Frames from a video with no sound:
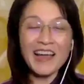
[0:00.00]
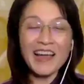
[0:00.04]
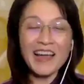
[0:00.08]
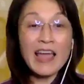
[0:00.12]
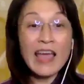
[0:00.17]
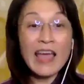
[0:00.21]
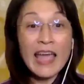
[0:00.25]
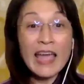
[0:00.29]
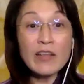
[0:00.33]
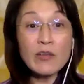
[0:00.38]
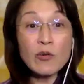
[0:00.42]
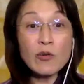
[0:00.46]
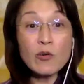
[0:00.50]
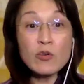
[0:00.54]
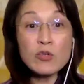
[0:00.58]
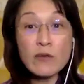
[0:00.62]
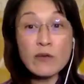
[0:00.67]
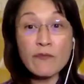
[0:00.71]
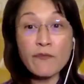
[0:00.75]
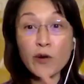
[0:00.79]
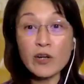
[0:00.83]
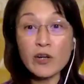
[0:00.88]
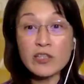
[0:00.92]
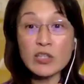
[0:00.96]
And also
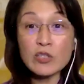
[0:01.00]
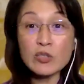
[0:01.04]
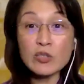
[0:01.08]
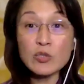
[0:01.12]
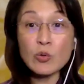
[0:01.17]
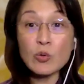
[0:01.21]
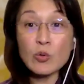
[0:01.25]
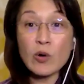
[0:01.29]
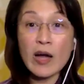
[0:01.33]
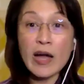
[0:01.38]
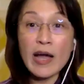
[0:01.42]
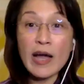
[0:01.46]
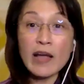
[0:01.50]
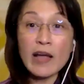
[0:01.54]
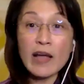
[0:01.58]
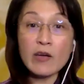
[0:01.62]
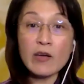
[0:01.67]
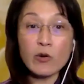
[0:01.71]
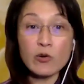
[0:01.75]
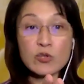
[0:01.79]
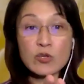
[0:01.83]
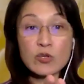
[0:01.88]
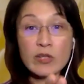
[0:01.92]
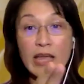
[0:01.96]
42, I
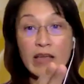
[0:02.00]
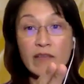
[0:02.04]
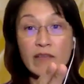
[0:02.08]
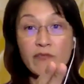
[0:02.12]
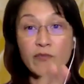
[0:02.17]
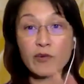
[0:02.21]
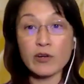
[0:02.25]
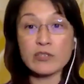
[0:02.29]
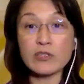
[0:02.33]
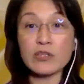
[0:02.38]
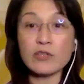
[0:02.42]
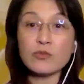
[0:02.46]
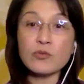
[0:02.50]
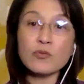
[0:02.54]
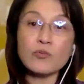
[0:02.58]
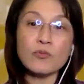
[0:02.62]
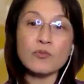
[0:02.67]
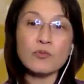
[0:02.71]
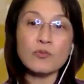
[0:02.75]
also like 42.